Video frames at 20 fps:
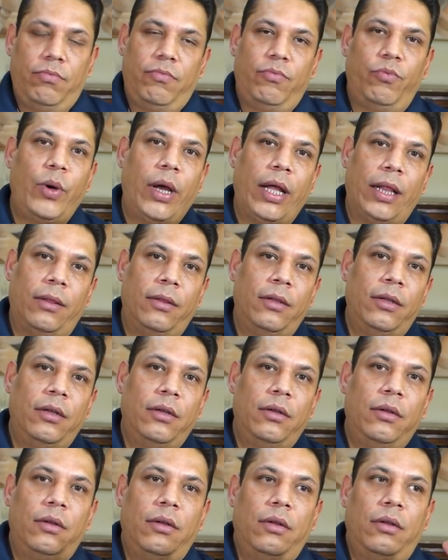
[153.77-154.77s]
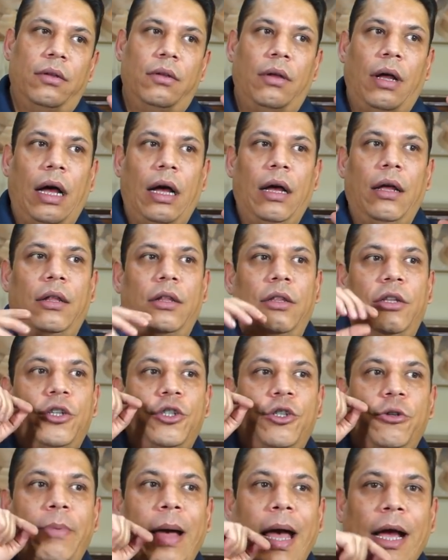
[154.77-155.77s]
Well, the
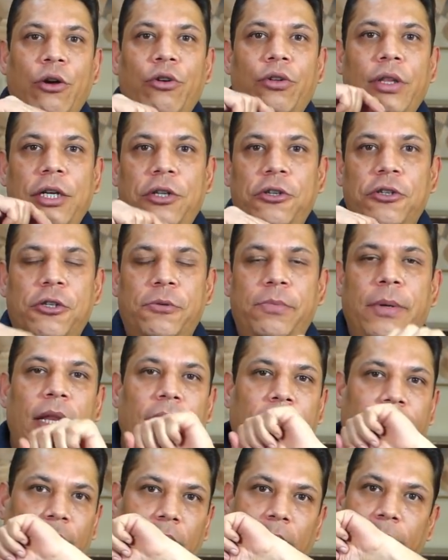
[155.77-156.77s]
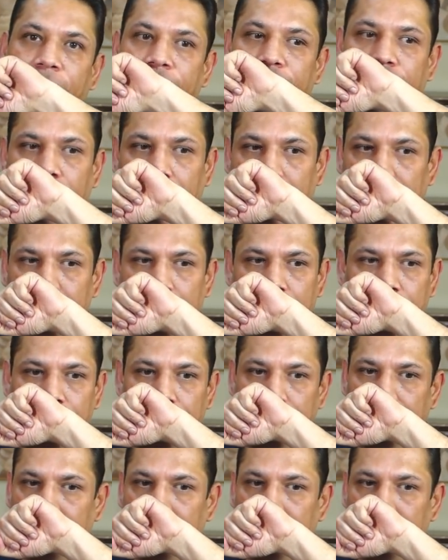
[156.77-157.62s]
tobacco that you smell up front,